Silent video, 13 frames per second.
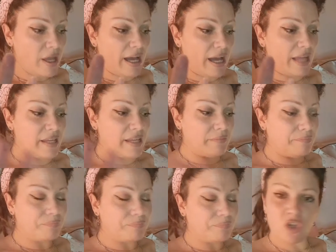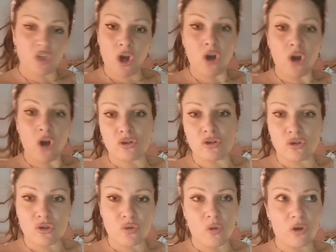and then God
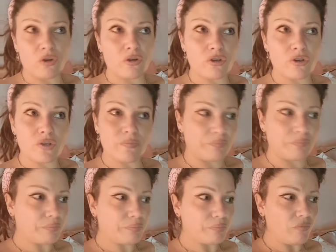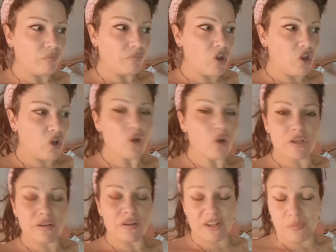doesn't want us.
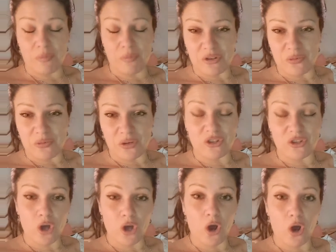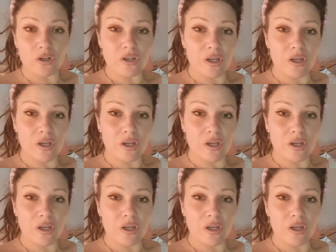I don't mean doesn't want us. God